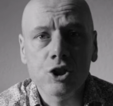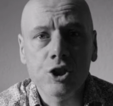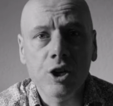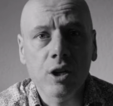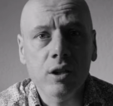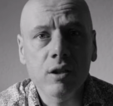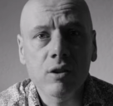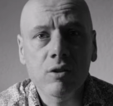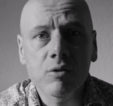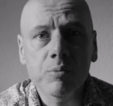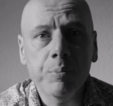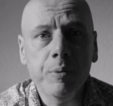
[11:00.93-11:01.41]

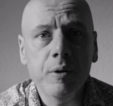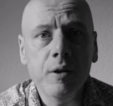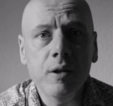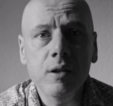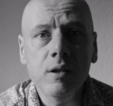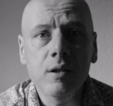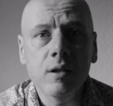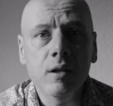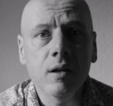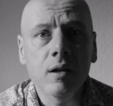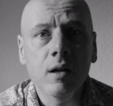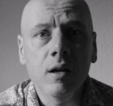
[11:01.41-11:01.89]
shutter
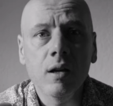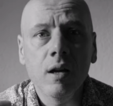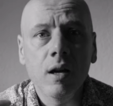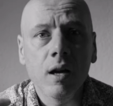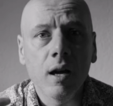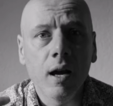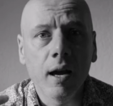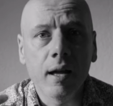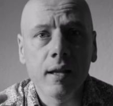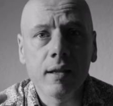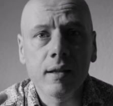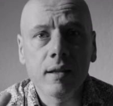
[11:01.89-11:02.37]
speed,
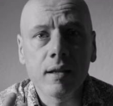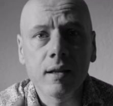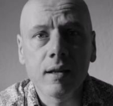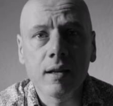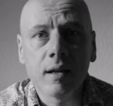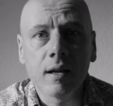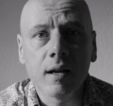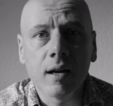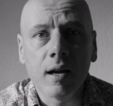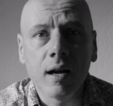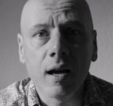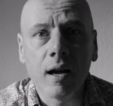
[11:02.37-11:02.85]
and
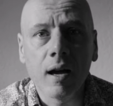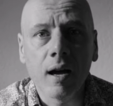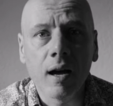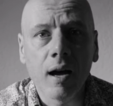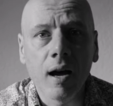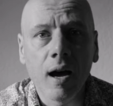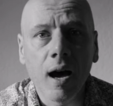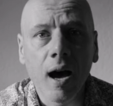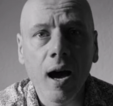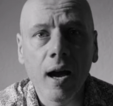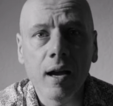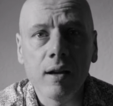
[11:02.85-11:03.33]

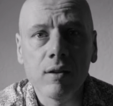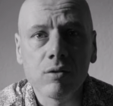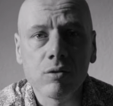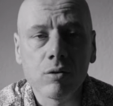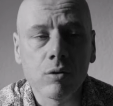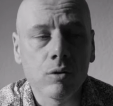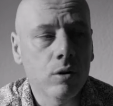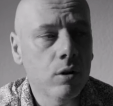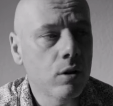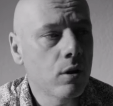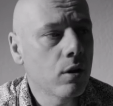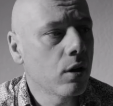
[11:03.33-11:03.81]

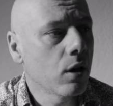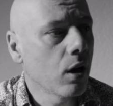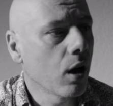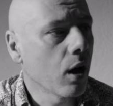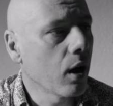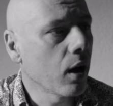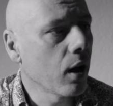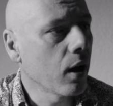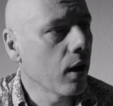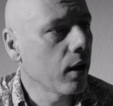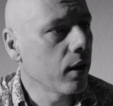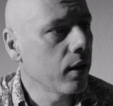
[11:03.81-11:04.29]
ISO.
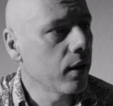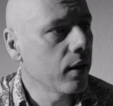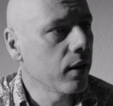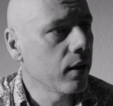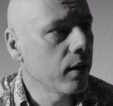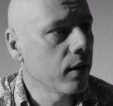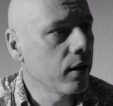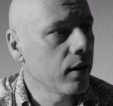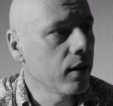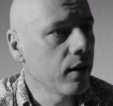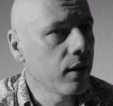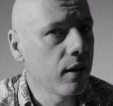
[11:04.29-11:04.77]

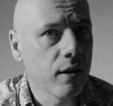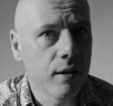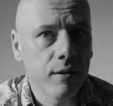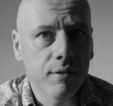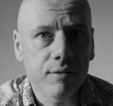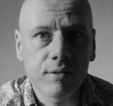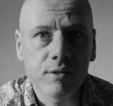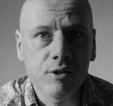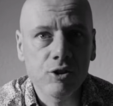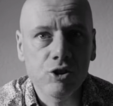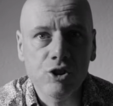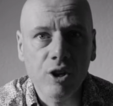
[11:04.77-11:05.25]

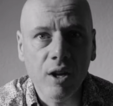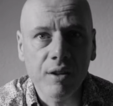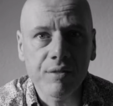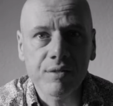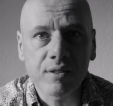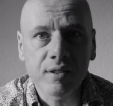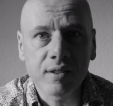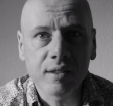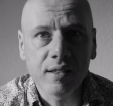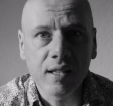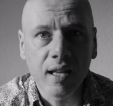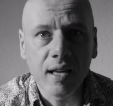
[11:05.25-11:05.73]
It's
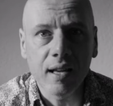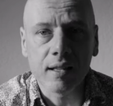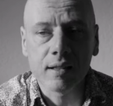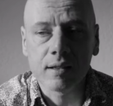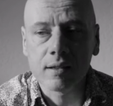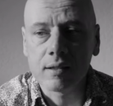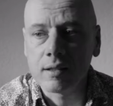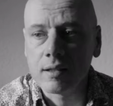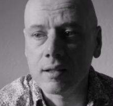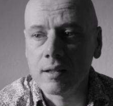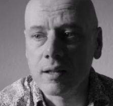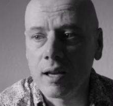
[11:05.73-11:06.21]
just
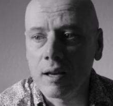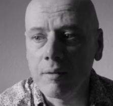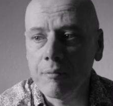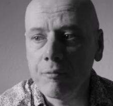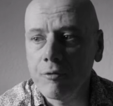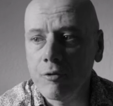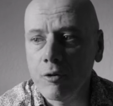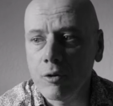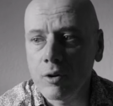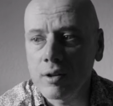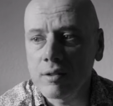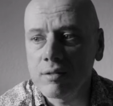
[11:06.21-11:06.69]
that. And
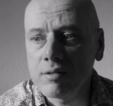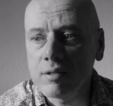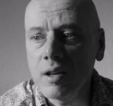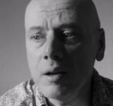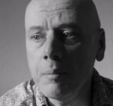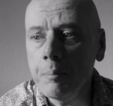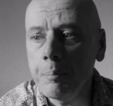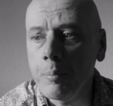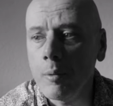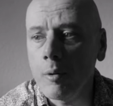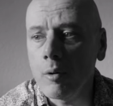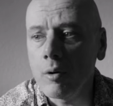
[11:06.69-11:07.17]
for
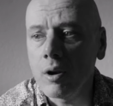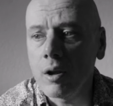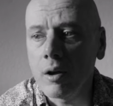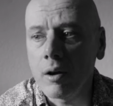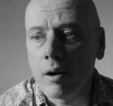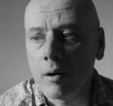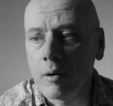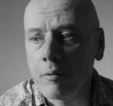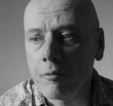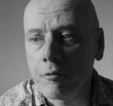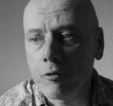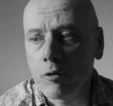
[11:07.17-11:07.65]
example,
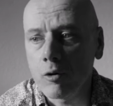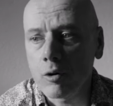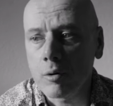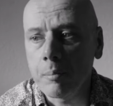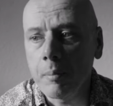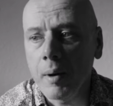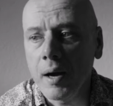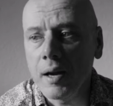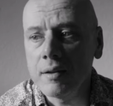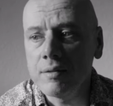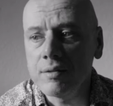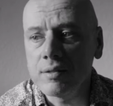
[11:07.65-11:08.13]
for
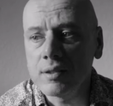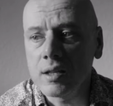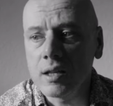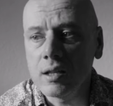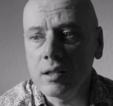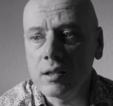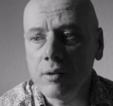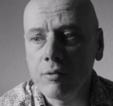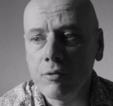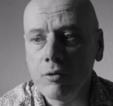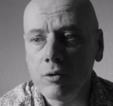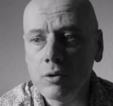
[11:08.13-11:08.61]
my
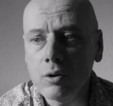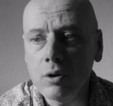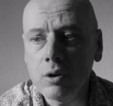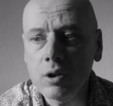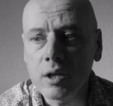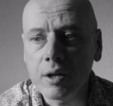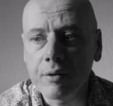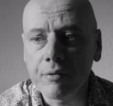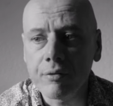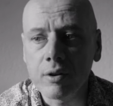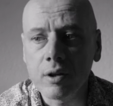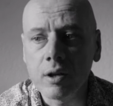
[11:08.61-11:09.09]
street
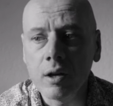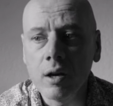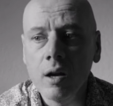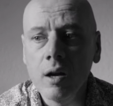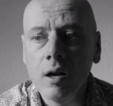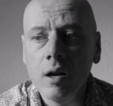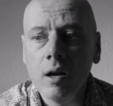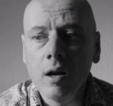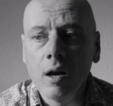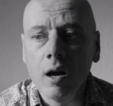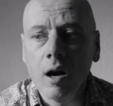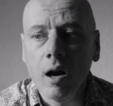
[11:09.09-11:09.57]
photography,
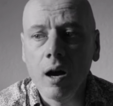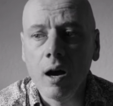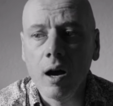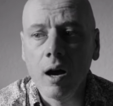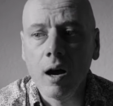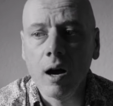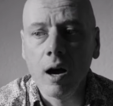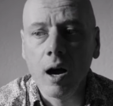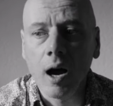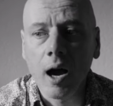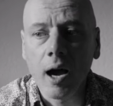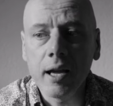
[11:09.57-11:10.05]

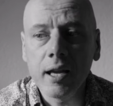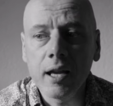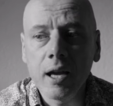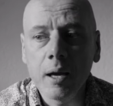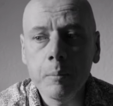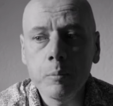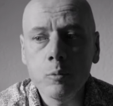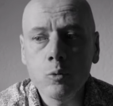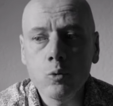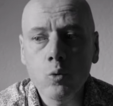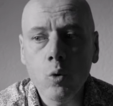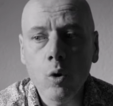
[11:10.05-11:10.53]
I
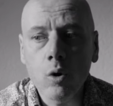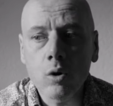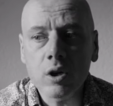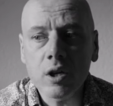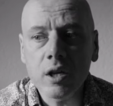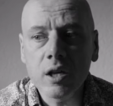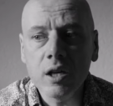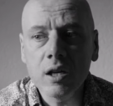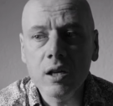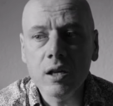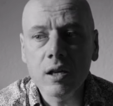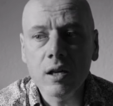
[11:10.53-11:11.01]
am
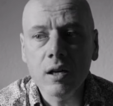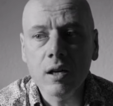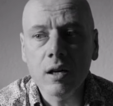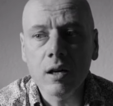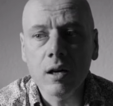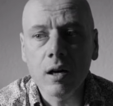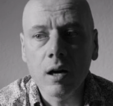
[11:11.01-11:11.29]
working